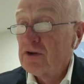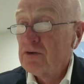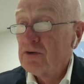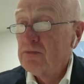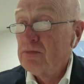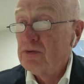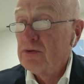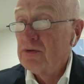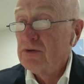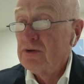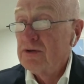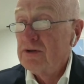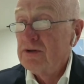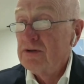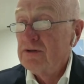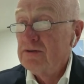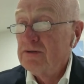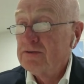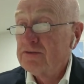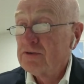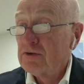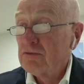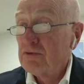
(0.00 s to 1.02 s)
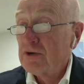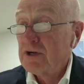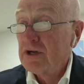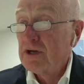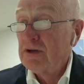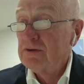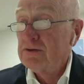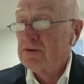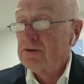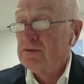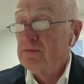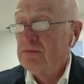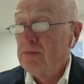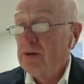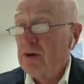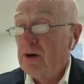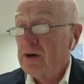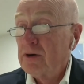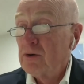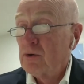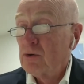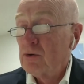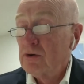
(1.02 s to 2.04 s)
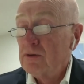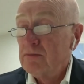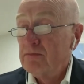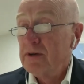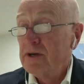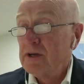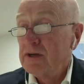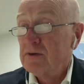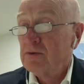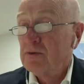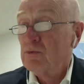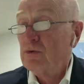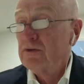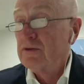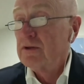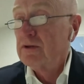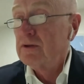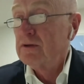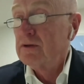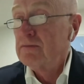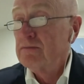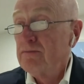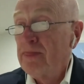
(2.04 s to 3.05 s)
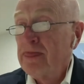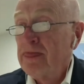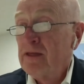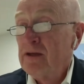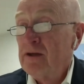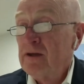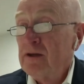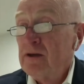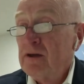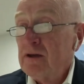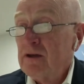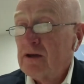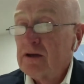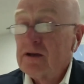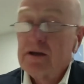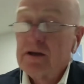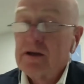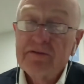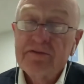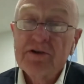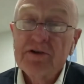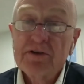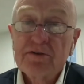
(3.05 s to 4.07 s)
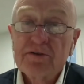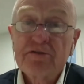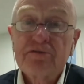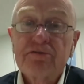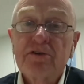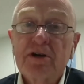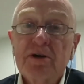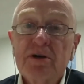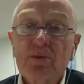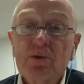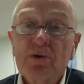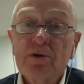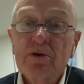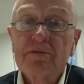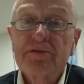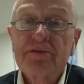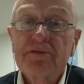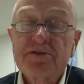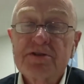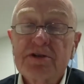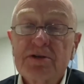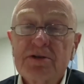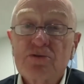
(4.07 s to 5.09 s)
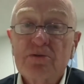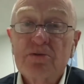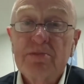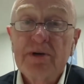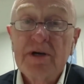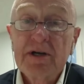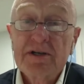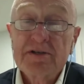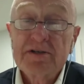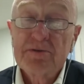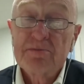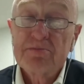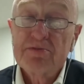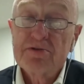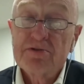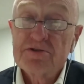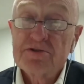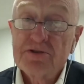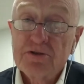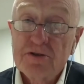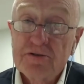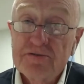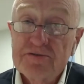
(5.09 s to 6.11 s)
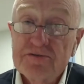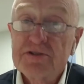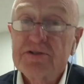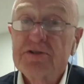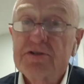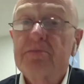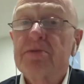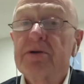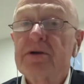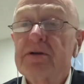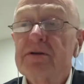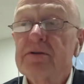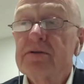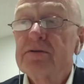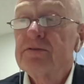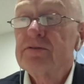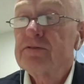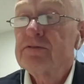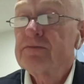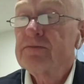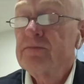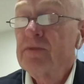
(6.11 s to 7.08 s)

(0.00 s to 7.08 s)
be surrounded by or embedded within a governance framework for central banks that preserves independence,